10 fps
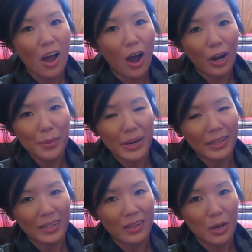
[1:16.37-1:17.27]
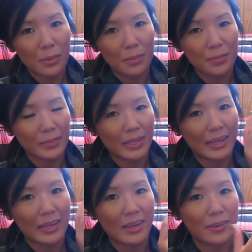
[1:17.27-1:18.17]
automatically come
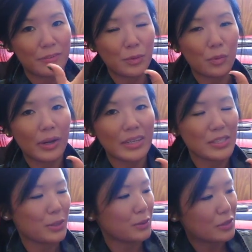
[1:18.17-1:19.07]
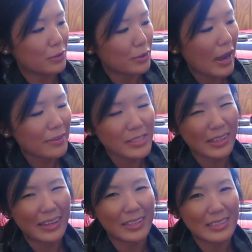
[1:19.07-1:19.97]
like if you want it to, so you have to
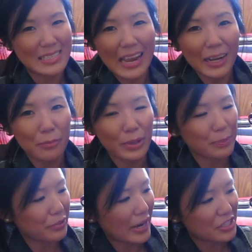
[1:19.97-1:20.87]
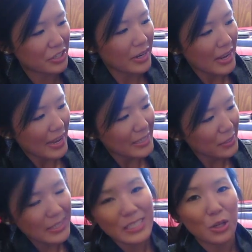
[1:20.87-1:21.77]
like kind of put pressure
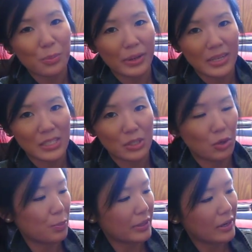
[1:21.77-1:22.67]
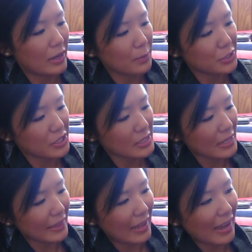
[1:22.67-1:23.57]
into these little buttons to open it up just
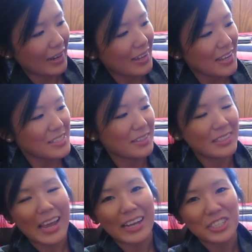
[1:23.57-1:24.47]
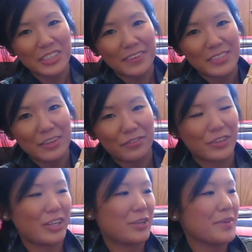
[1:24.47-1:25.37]
like that, so it actually lifts up for
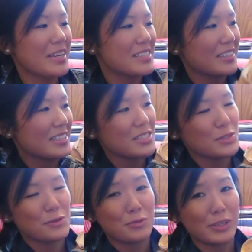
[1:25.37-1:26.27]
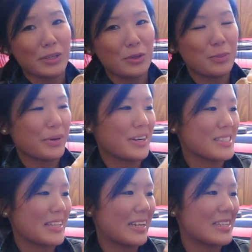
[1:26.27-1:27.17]
you. So this is a really cool
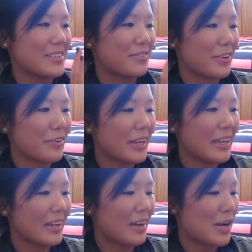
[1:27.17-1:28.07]
purse and it's very